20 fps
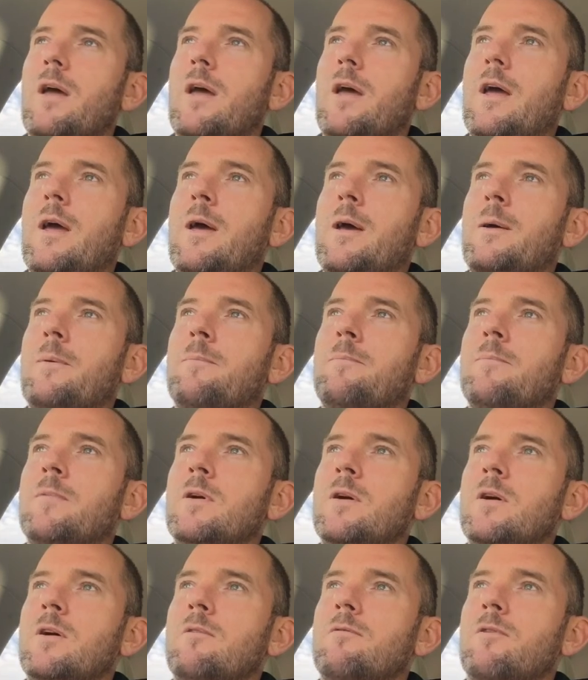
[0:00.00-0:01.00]
um,
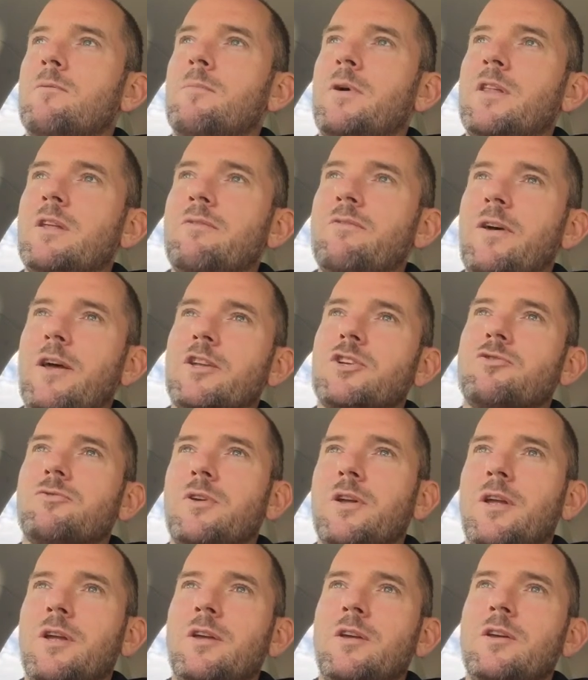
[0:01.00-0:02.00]
from
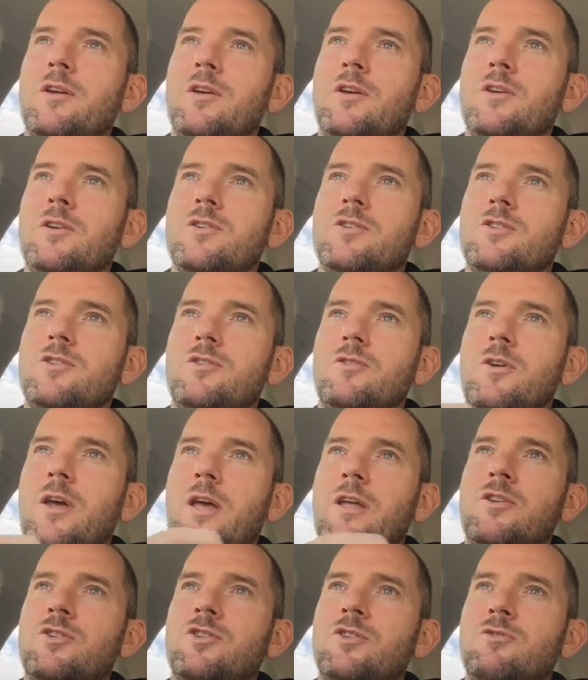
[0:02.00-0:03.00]
manufacturing to
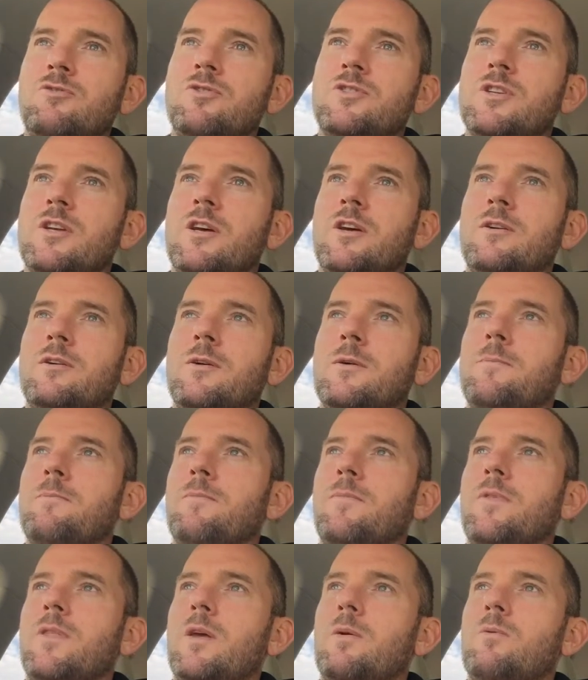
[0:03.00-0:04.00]
end user,
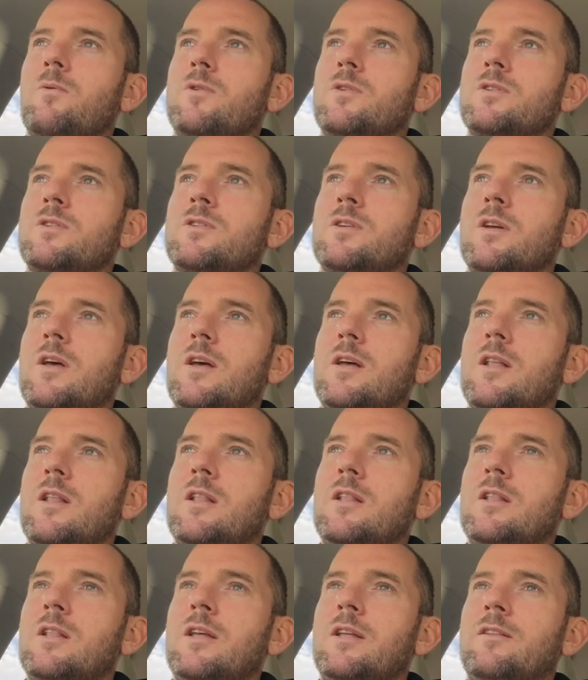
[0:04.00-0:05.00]
there was a
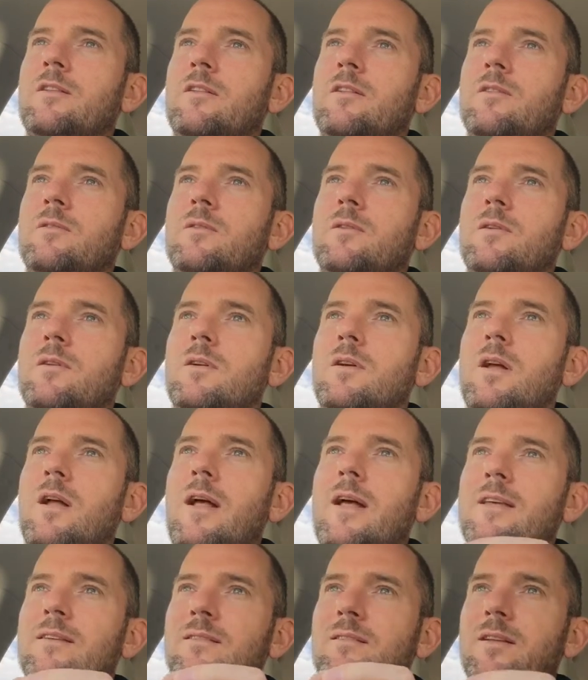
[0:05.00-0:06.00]
little,
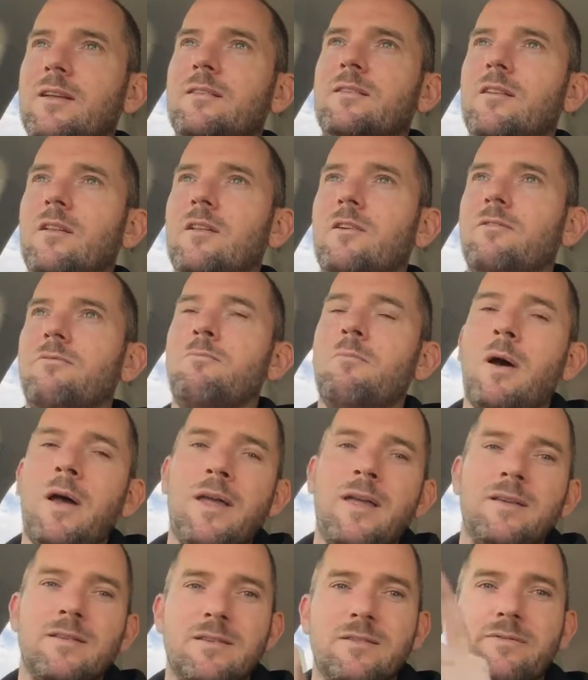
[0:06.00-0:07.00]
as little of
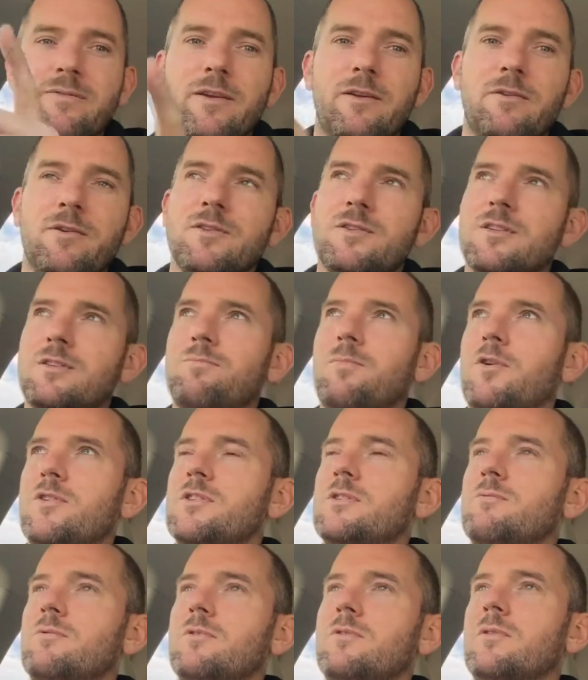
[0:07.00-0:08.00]
my interference as
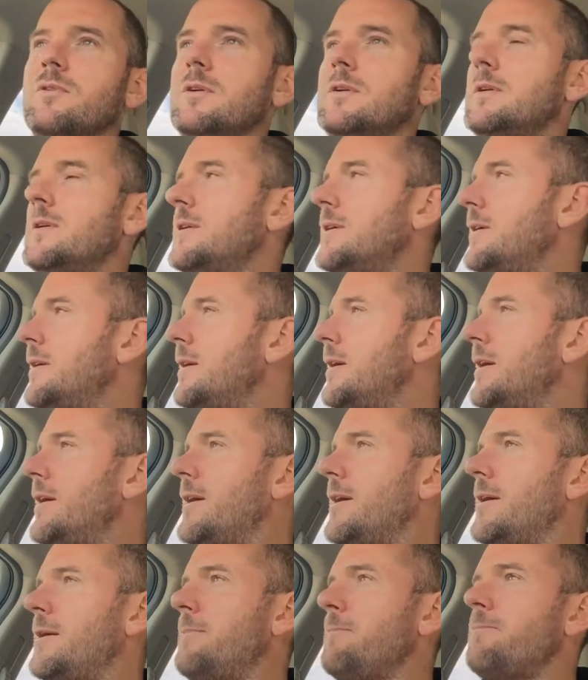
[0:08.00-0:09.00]
possible.
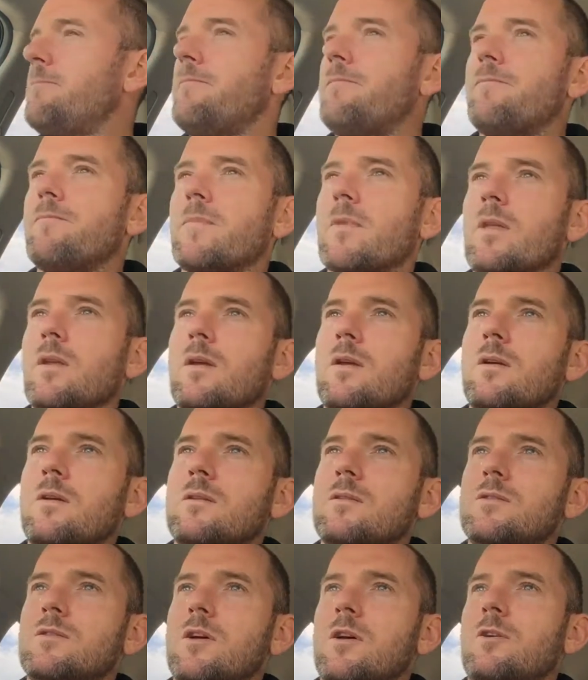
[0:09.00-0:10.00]
Um,
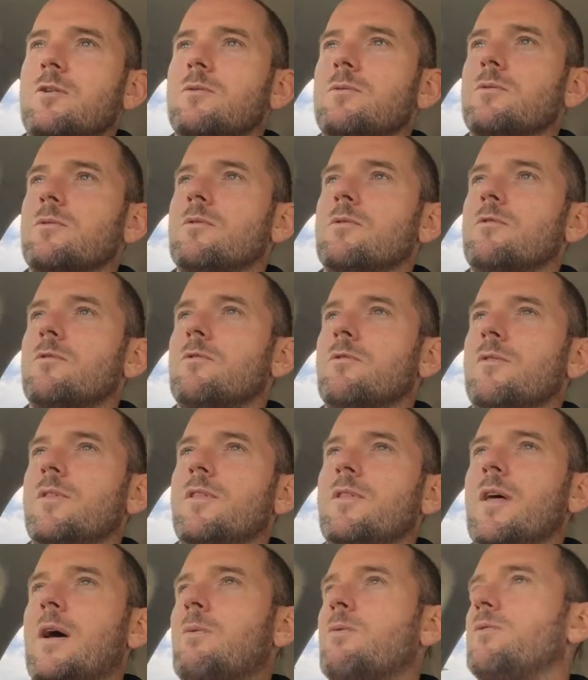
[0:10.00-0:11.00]
so
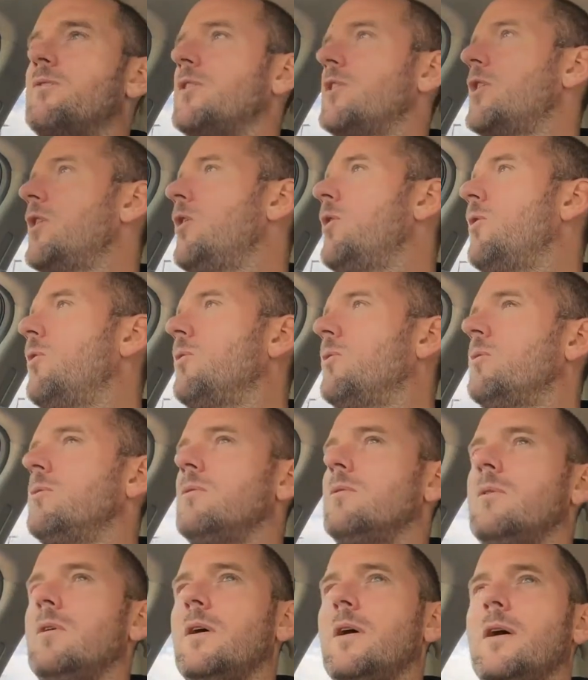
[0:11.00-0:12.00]
that was the
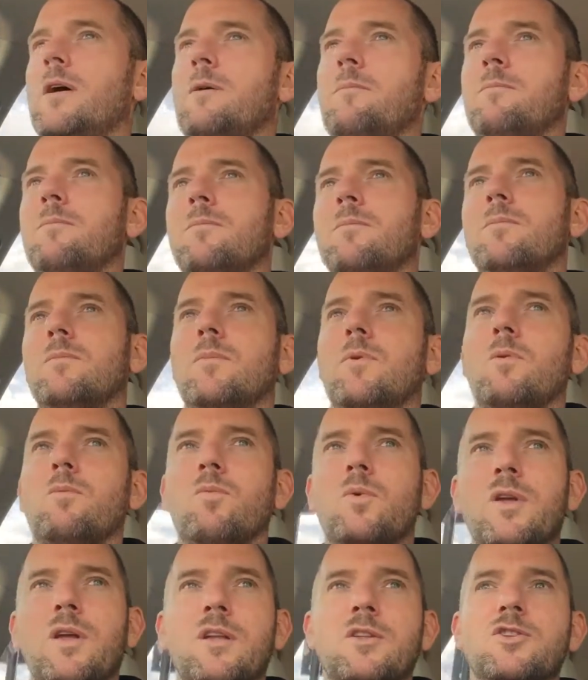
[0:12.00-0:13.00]
goal.
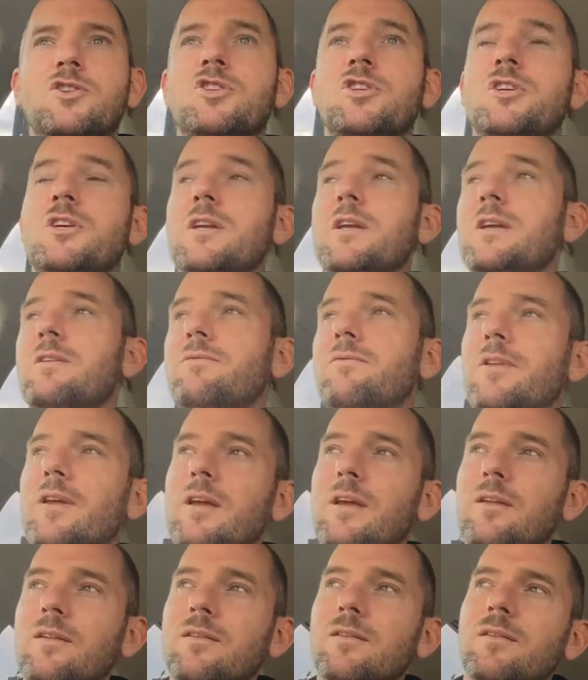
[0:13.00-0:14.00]
Um, we achieved
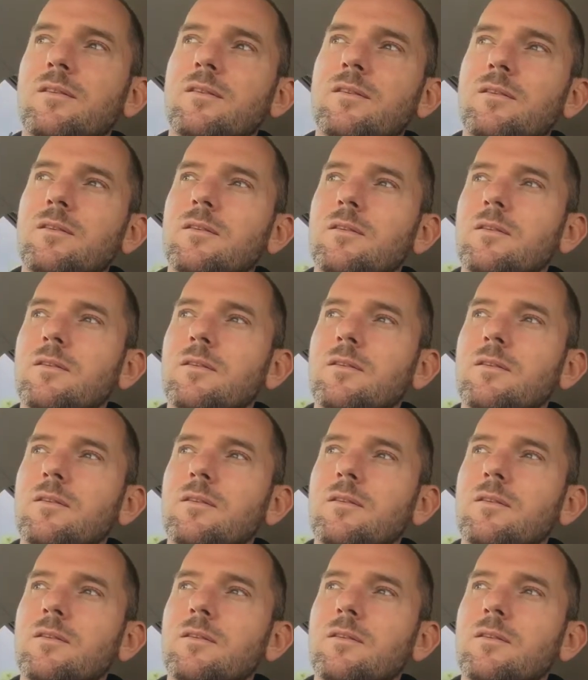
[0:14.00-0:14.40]
it,